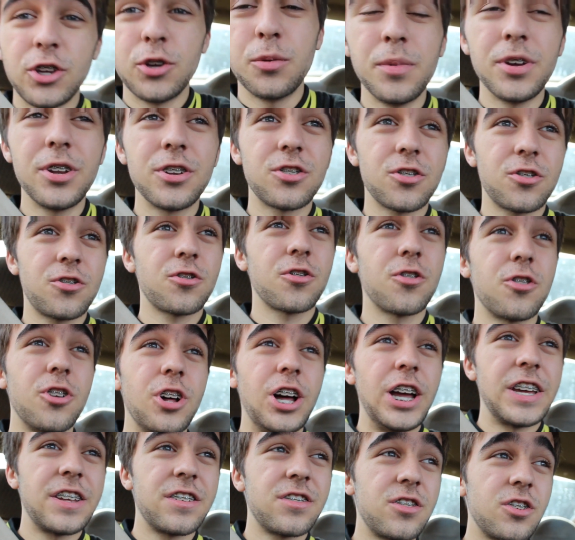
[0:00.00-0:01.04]
it, humans are sort
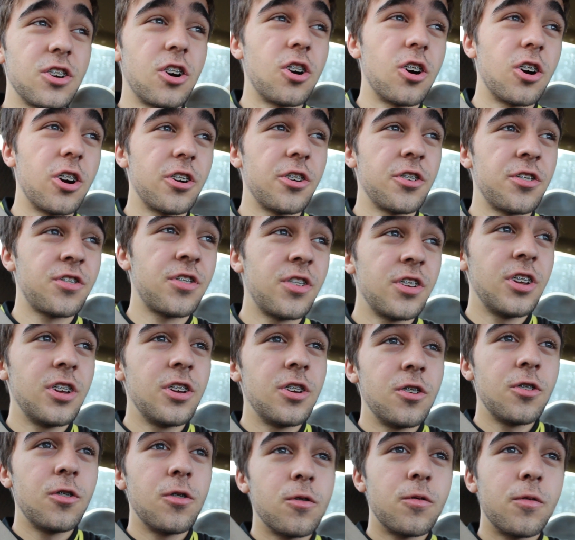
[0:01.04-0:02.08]
of like stars.
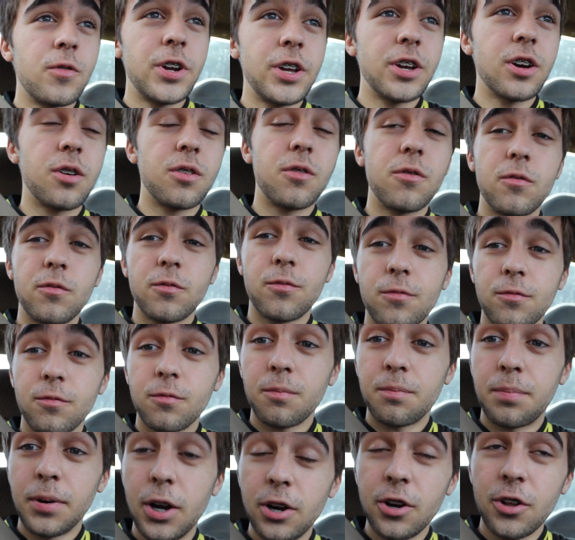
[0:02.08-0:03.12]
We
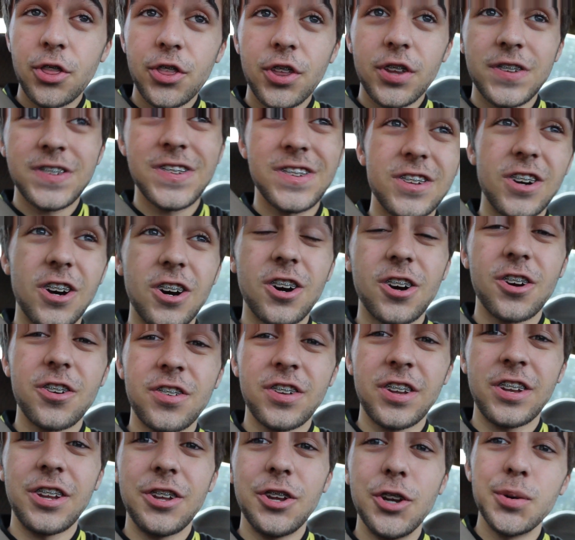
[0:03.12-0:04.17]
both
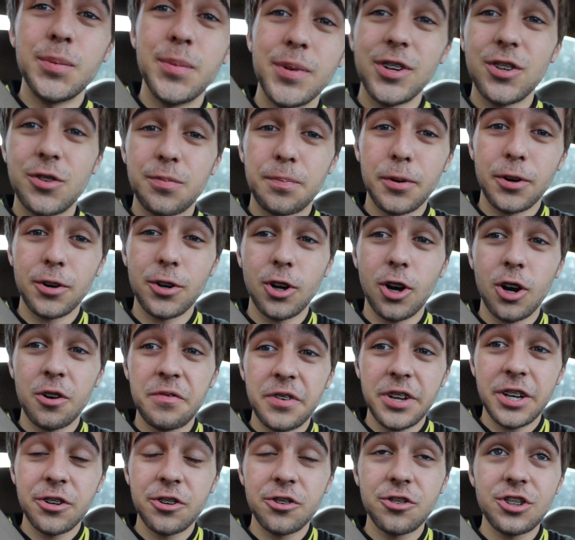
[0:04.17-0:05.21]
stars and humans burn
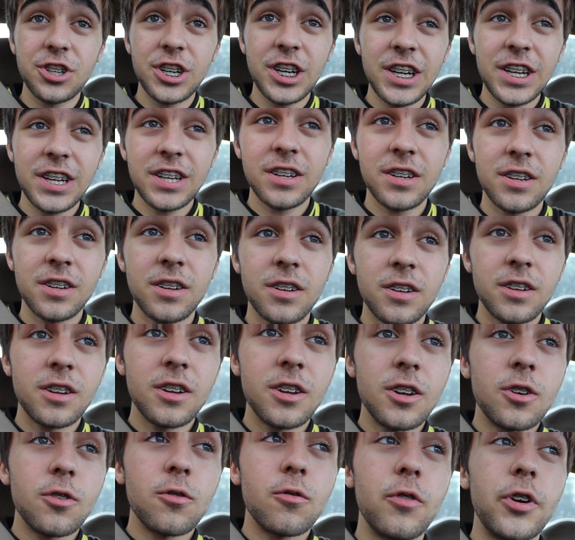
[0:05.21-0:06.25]
off energy.
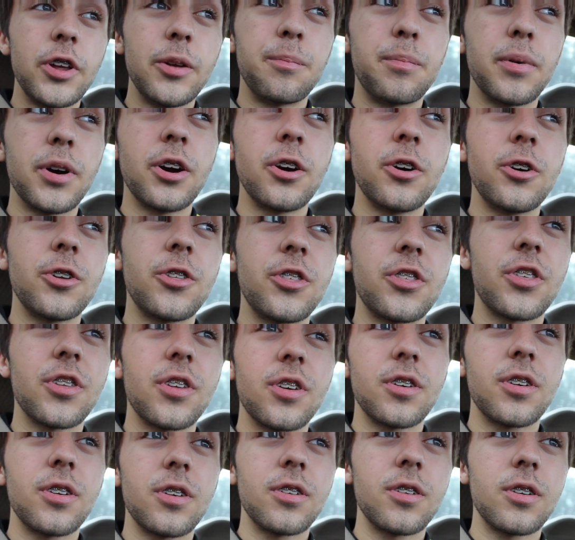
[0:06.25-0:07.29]
We
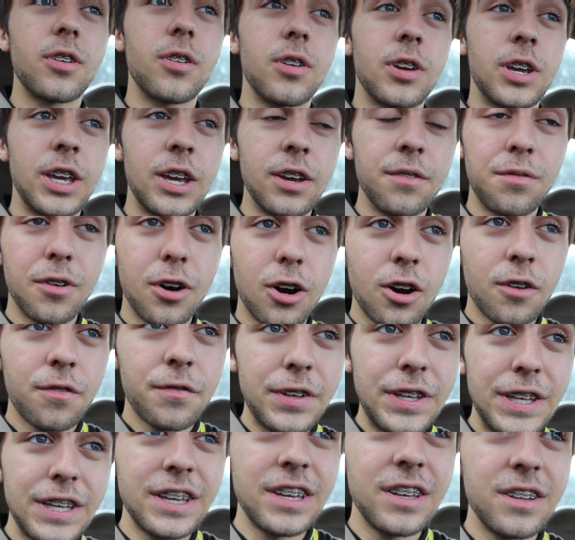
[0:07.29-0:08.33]
both give
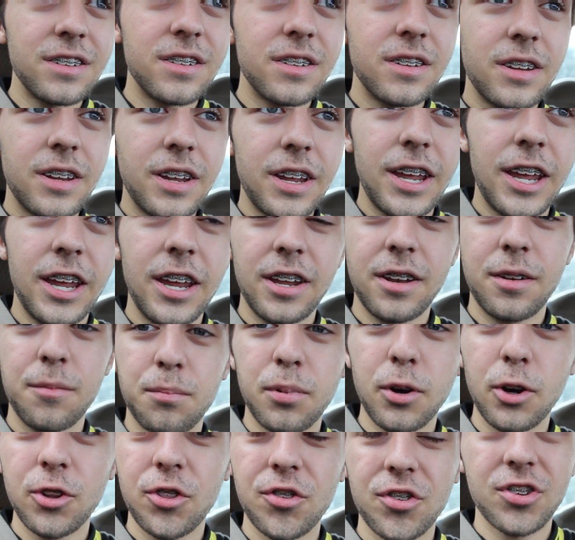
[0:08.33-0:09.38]
off heat
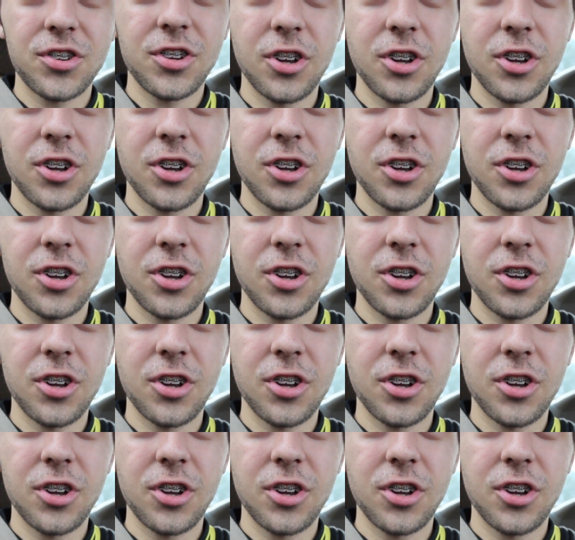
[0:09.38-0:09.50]
and both